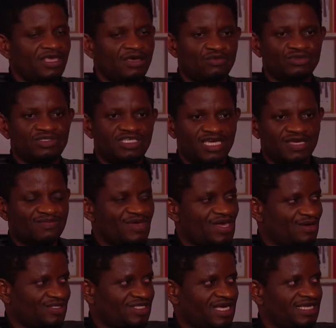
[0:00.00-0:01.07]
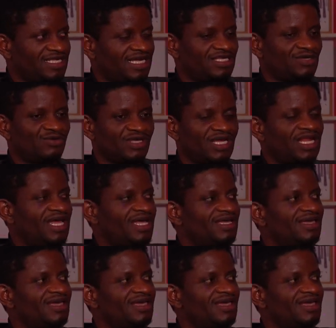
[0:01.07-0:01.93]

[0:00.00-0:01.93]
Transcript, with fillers: would take me outside and he would not like